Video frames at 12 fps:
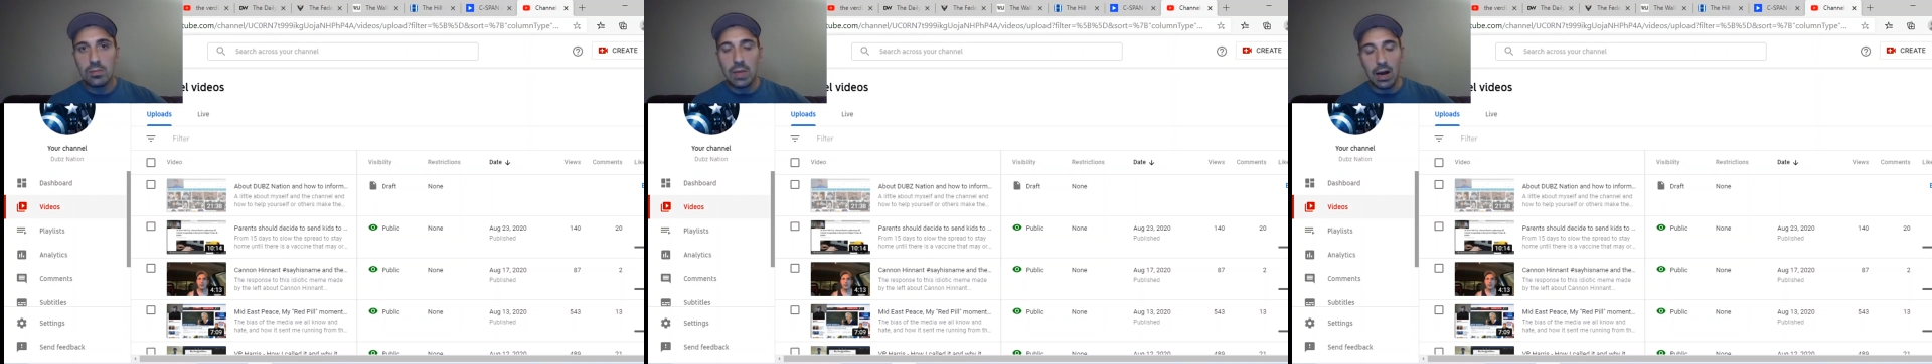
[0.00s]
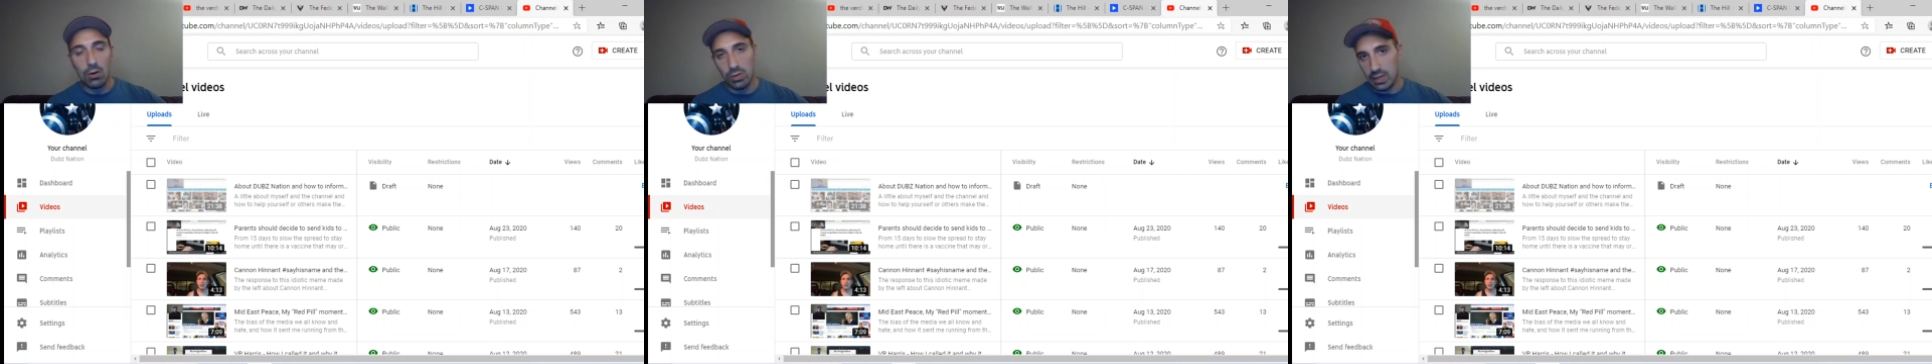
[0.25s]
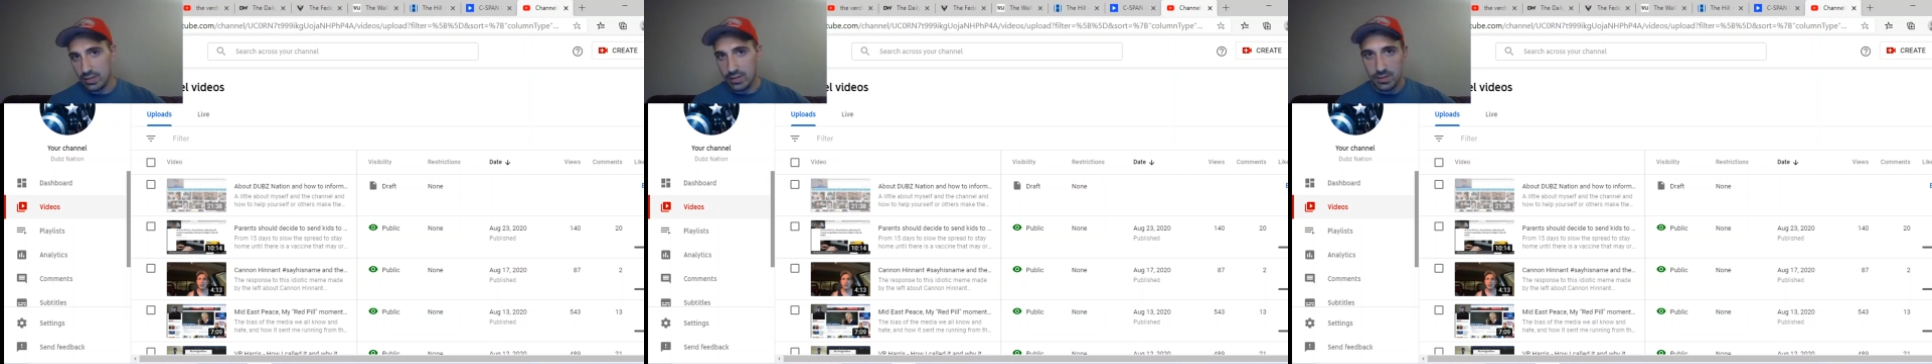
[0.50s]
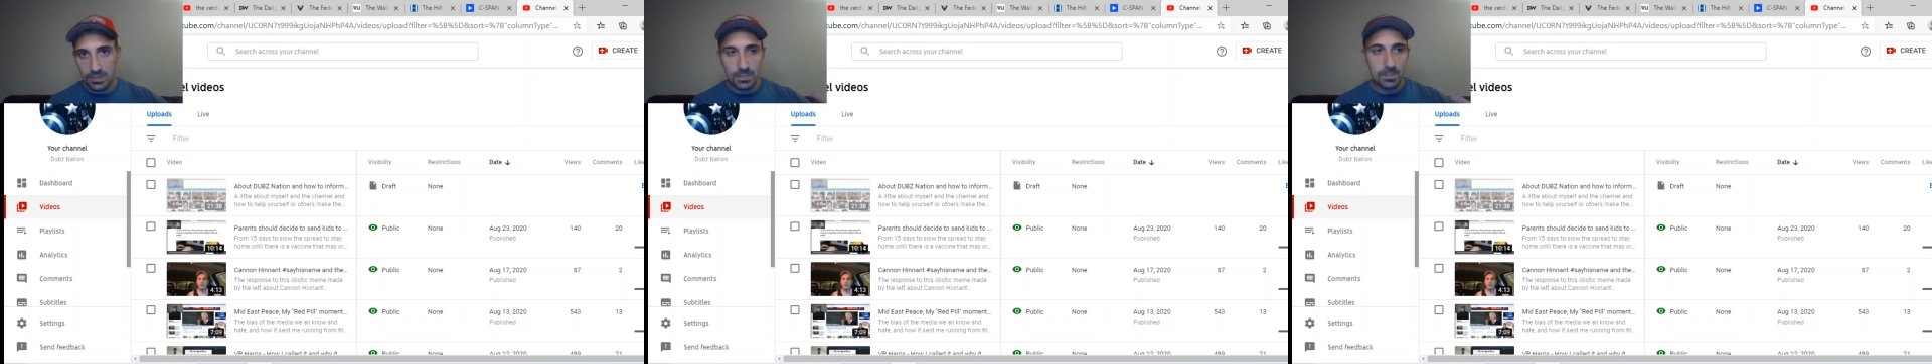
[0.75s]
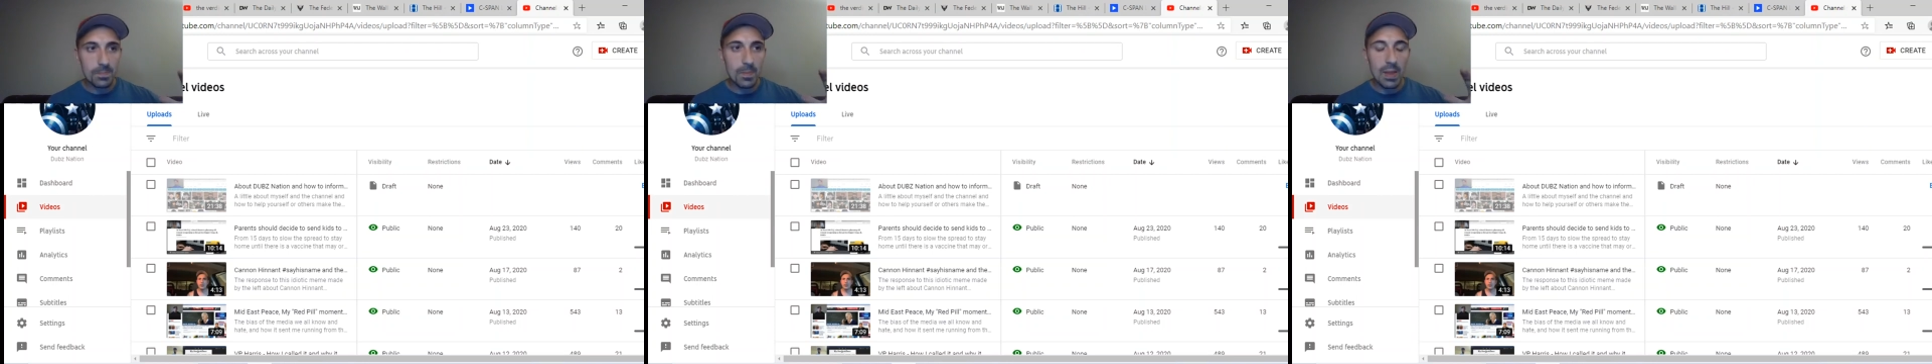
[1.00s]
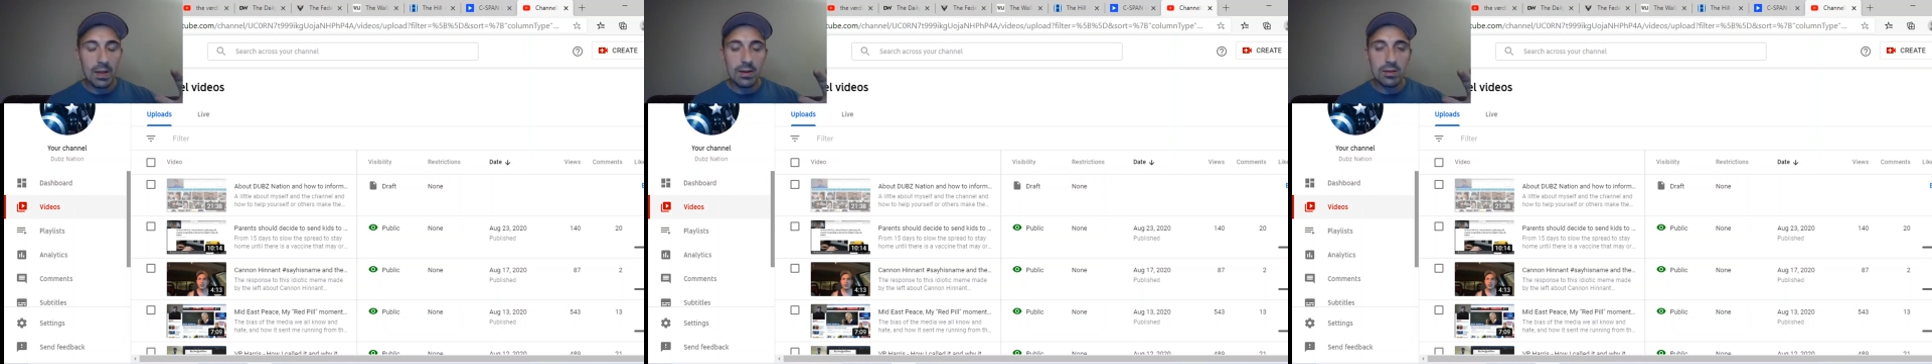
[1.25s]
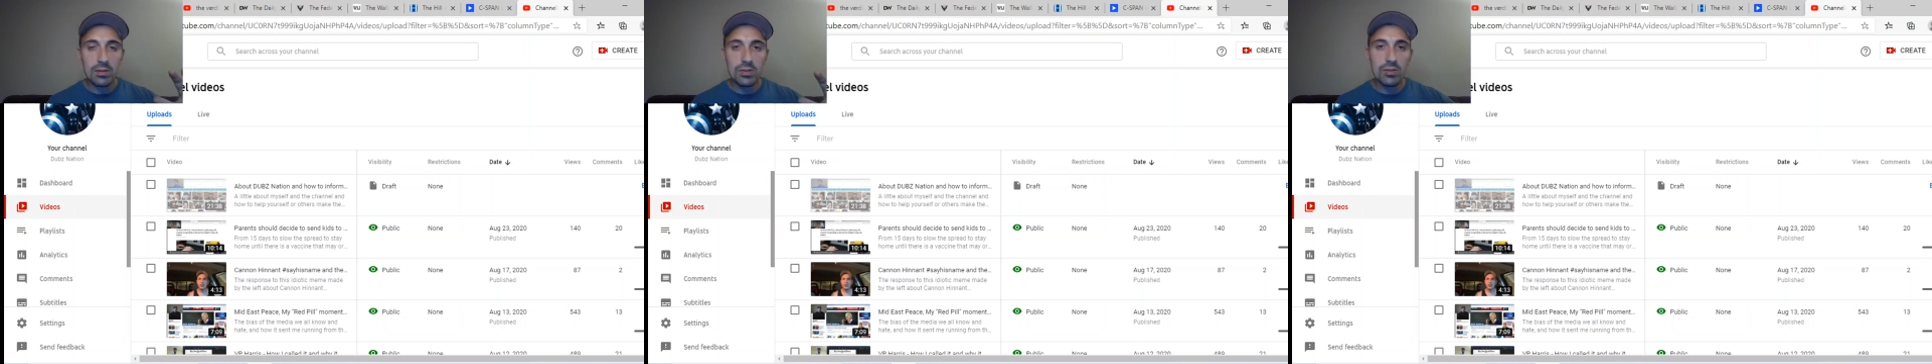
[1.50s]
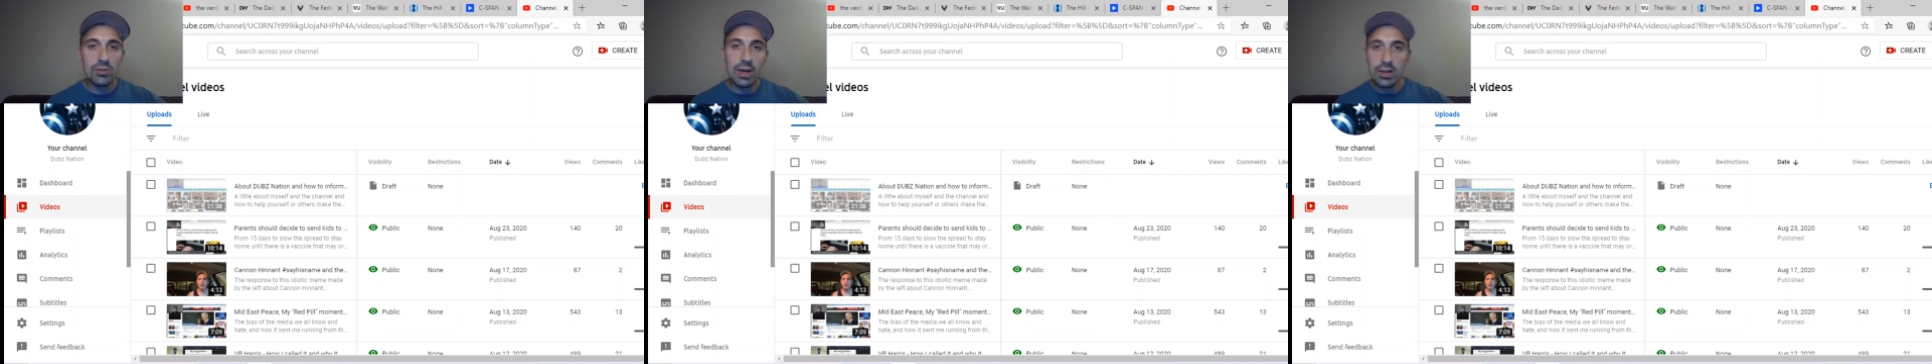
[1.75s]
outlets.
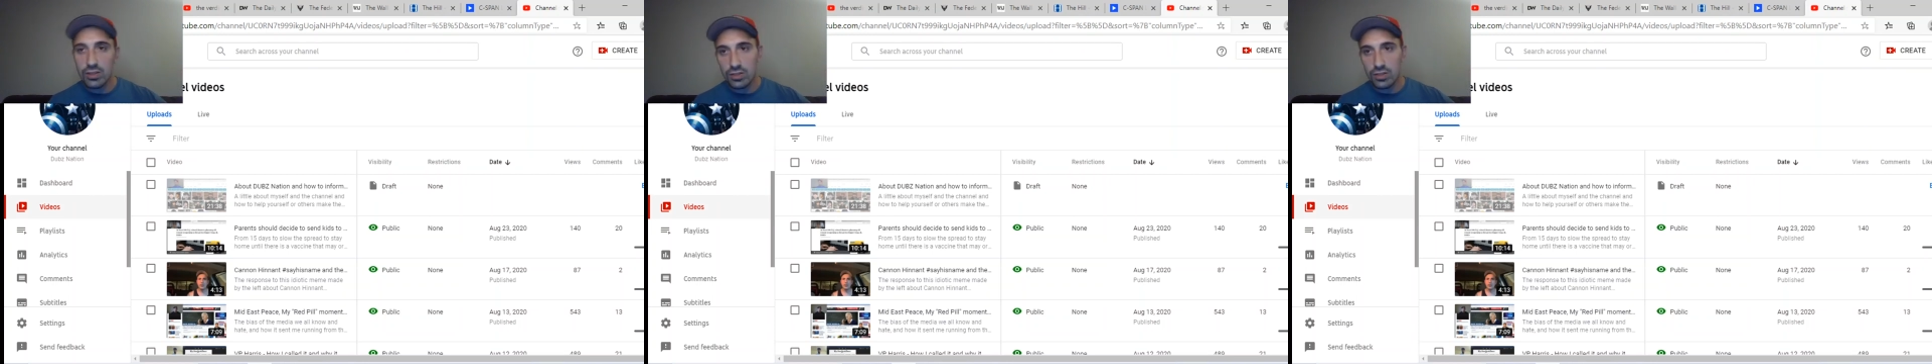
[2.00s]
Just try to